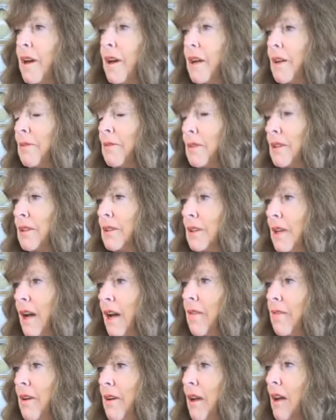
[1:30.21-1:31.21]
and it was
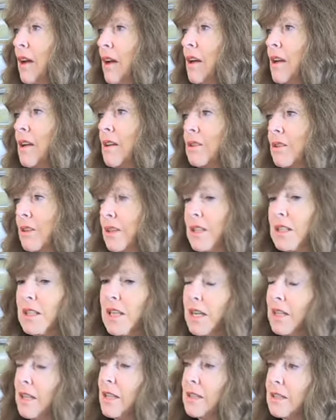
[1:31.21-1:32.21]
heavy. So they
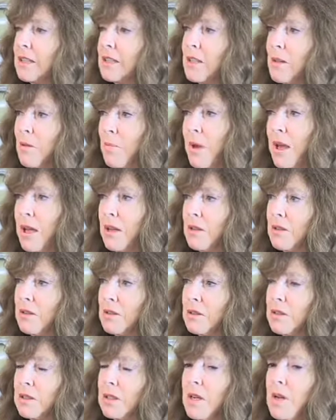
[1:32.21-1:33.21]
liked these little
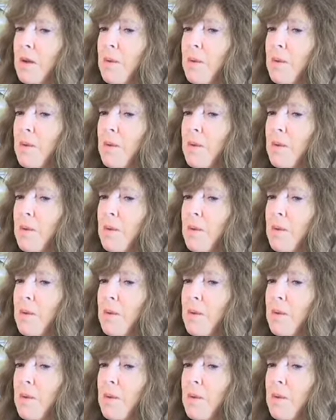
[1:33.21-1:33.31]
banknotes.